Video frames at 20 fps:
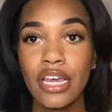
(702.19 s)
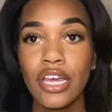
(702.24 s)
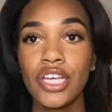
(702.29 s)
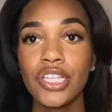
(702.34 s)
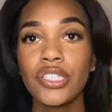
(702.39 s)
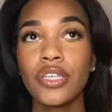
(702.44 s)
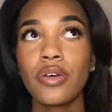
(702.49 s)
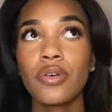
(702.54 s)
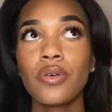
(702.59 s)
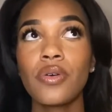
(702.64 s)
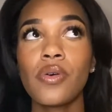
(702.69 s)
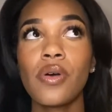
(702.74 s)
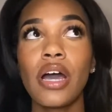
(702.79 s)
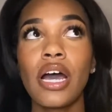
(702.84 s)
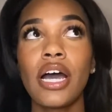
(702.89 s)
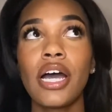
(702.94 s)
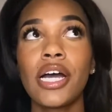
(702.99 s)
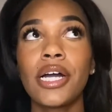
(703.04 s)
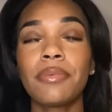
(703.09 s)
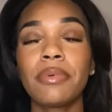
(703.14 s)
So
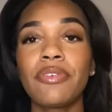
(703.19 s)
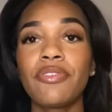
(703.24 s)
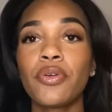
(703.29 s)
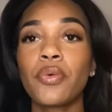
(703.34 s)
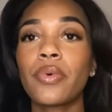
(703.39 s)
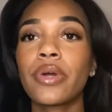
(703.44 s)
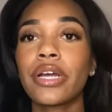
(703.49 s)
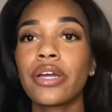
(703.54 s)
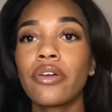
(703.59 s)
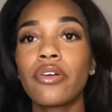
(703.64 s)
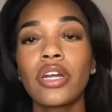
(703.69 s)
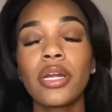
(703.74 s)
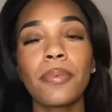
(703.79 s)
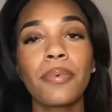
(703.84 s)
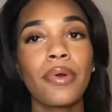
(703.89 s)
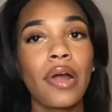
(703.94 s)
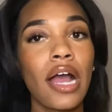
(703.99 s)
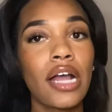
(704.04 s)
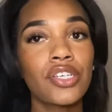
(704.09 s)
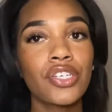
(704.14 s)
if you're working on a
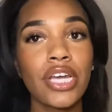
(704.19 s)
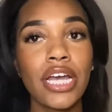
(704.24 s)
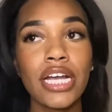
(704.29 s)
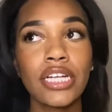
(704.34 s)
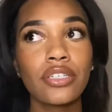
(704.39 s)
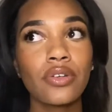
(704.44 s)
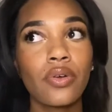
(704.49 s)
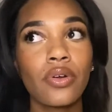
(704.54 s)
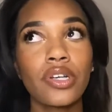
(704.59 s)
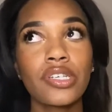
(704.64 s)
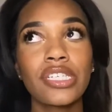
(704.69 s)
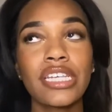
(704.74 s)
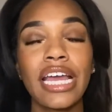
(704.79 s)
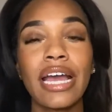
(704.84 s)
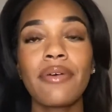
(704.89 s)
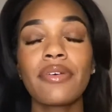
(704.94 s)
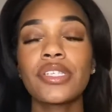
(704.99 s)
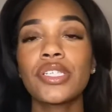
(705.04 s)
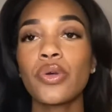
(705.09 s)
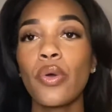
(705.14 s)
project, or say I
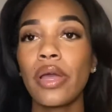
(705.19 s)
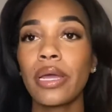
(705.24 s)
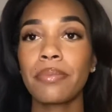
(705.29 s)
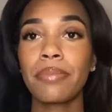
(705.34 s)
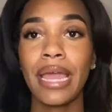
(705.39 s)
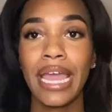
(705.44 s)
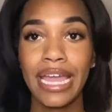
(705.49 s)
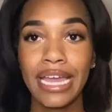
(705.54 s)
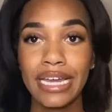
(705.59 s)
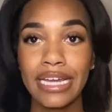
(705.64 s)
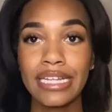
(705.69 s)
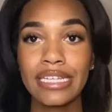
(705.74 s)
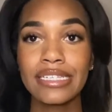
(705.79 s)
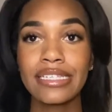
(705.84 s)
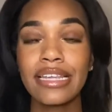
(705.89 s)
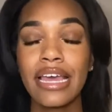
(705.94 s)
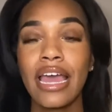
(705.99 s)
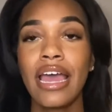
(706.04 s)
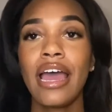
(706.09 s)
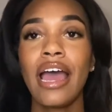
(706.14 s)
was sewing pants,
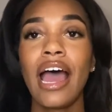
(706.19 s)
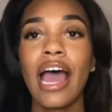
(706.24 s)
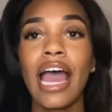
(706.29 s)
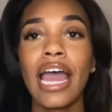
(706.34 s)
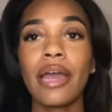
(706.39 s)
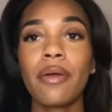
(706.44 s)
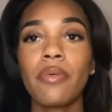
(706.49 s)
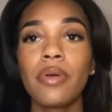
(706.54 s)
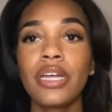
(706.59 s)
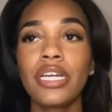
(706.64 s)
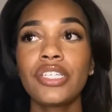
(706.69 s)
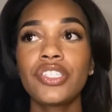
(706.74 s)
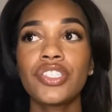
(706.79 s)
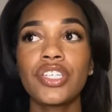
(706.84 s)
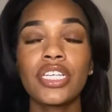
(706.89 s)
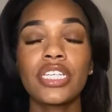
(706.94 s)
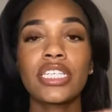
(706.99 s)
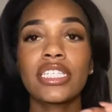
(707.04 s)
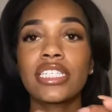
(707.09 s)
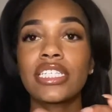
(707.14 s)
I would
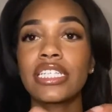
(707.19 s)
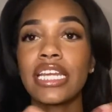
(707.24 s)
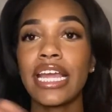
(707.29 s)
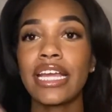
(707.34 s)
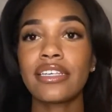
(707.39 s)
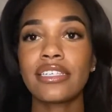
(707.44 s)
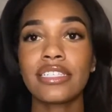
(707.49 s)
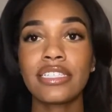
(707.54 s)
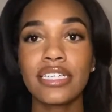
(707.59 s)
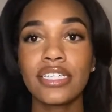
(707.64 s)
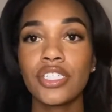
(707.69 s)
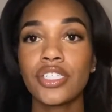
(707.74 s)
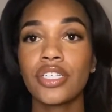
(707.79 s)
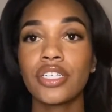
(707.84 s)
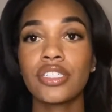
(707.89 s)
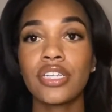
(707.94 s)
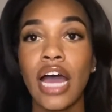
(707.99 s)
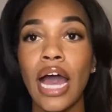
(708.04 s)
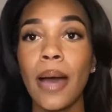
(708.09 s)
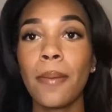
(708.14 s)
just stay stitch the
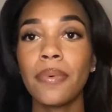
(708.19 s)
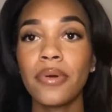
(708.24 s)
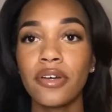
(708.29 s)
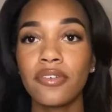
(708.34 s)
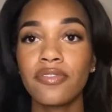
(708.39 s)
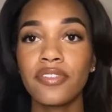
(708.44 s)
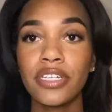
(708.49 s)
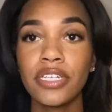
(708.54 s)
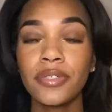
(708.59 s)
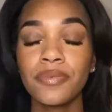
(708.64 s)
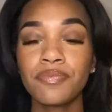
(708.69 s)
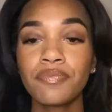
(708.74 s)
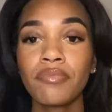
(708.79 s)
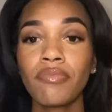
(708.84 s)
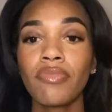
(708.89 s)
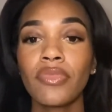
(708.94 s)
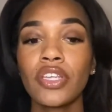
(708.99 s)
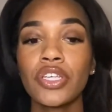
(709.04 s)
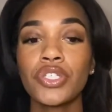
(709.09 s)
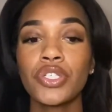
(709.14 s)
top of them
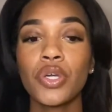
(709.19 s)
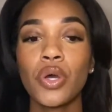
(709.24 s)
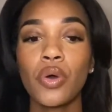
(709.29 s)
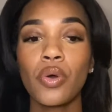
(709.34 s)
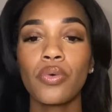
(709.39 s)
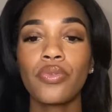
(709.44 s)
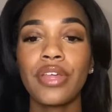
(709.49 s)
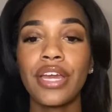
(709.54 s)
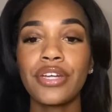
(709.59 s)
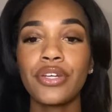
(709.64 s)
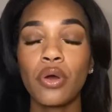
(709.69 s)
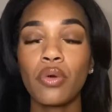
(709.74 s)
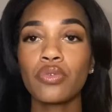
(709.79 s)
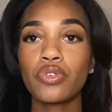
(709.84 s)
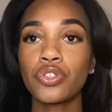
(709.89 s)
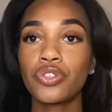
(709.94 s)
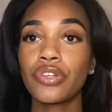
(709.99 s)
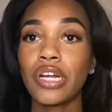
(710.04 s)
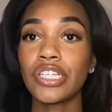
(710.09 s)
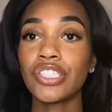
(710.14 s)
so they don't
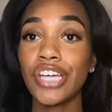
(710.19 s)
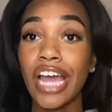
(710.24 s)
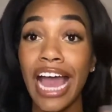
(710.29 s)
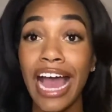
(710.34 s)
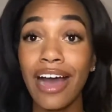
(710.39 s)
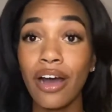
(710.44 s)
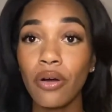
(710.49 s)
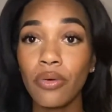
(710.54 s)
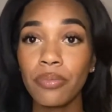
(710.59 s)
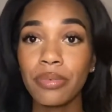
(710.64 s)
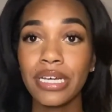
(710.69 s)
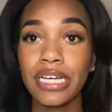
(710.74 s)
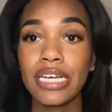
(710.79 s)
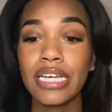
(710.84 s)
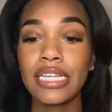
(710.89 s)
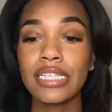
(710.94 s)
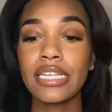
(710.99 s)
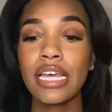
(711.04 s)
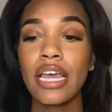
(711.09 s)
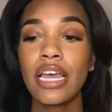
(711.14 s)
stretch out,
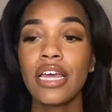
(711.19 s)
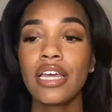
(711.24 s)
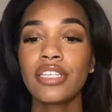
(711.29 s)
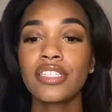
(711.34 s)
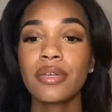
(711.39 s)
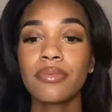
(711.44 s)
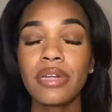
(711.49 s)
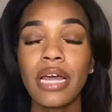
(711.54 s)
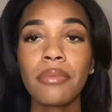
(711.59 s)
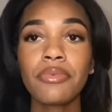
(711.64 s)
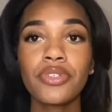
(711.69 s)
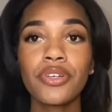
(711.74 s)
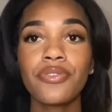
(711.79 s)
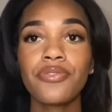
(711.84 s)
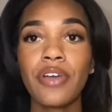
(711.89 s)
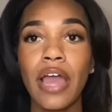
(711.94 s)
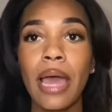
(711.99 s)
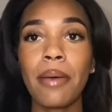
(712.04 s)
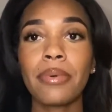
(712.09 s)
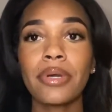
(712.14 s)
because sometimes your
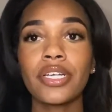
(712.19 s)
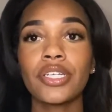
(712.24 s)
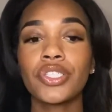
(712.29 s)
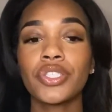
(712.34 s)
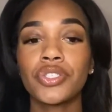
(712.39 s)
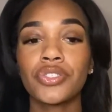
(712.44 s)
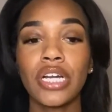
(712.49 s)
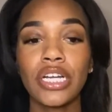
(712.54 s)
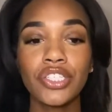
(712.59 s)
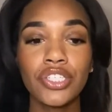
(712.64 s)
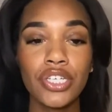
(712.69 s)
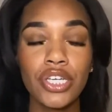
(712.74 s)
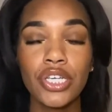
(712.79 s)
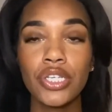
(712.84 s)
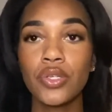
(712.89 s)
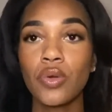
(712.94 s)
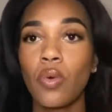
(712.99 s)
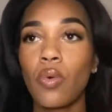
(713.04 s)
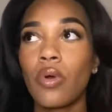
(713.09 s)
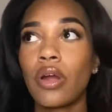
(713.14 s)
fabric stretches,
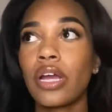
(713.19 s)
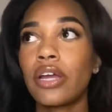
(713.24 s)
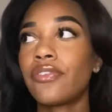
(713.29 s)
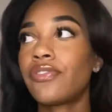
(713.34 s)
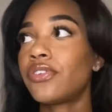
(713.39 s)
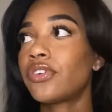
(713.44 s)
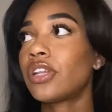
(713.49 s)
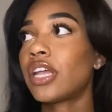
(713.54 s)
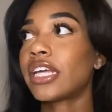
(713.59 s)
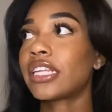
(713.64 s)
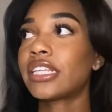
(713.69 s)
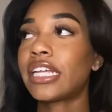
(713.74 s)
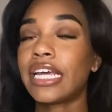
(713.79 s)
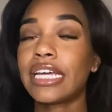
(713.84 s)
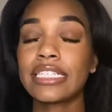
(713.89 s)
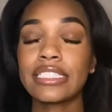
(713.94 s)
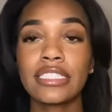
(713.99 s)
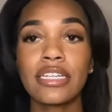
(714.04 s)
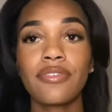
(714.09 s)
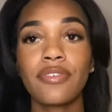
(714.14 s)
or if you're like
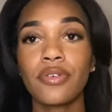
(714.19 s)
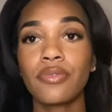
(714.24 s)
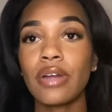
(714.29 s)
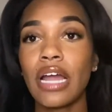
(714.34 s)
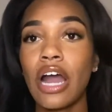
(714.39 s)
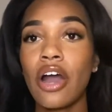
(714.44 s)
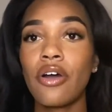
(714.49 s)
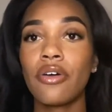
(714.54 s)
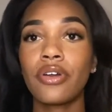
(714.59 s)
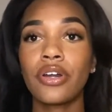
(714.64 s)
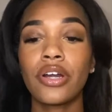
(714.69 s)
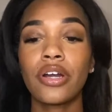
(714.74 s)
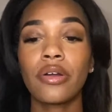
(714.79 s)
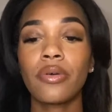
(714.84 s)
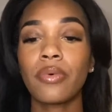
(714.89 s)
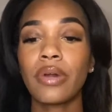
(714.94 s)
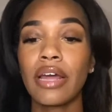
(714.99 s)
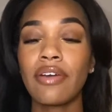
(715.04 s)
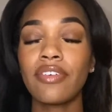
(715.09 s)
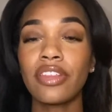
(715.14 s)
laying stuff around or
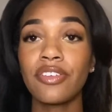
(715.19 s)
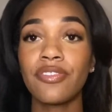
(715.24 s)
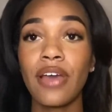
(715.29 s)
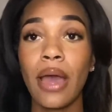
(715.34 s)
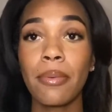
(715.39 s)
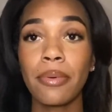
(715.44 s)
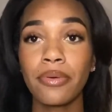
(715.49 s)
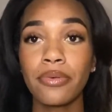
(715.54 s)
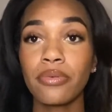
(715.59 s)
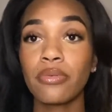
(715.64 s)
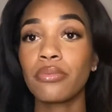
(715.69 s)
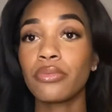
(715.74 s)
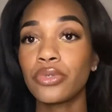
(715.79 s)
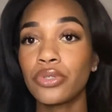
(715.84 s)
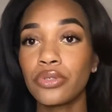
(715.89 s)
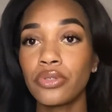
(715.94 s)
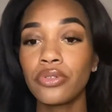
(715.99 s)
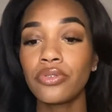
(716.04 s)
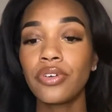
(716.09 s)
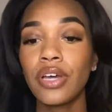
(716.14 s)
whatever, the fabric will
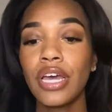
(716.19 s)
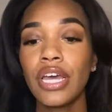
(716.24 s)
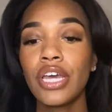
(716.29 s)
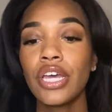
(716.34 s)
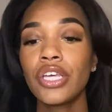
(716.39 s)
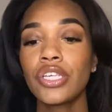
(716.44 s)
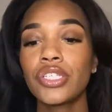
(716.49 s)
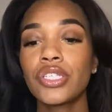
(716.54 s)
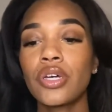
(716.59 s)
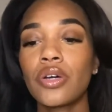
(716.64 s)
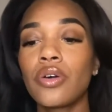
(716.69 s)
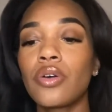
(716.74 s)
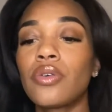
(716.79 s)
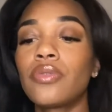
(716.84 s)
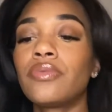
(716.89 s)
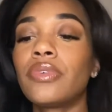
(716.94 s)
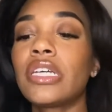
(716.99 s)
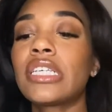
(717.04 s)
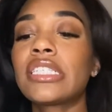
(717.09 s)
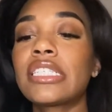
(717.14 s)
move.
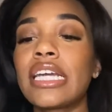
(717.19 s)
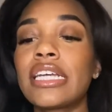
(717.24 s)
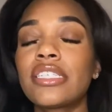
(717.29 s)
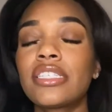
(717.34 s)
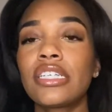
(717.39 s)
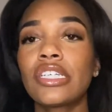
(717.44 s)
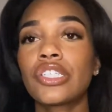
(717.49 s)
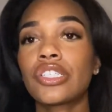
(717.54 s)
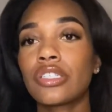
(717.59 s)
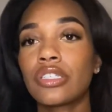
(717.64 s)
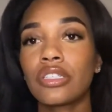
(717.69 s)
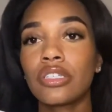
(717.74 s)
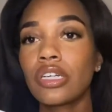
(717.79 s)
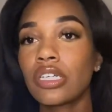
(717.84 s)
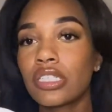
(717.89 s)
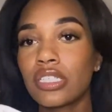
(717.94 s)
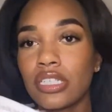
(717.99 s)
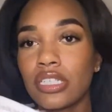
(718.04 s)
So a stay stitch looks